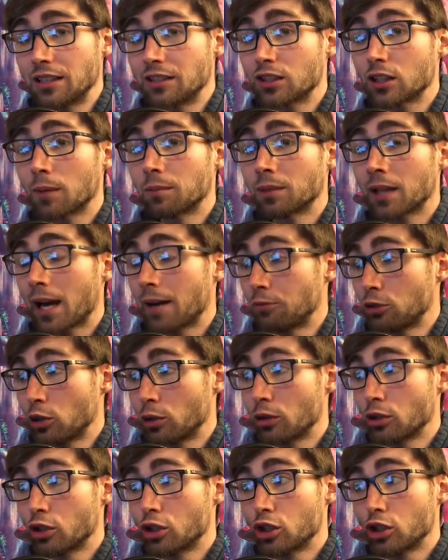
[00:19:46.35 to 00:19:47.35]
sometimes you
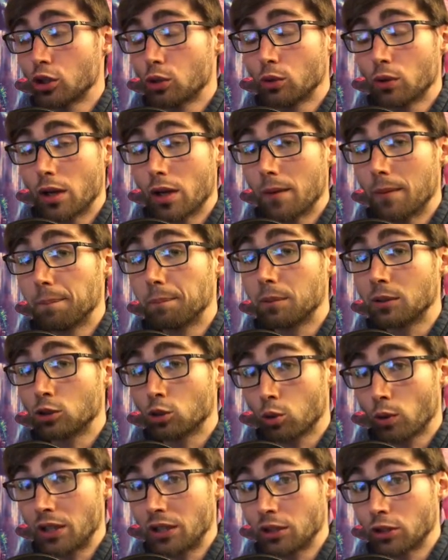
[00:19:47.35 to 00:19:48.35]
can shoot
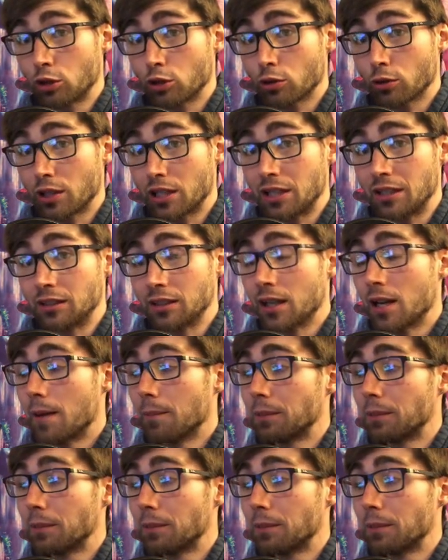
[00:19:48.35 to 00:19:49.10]
between the trees,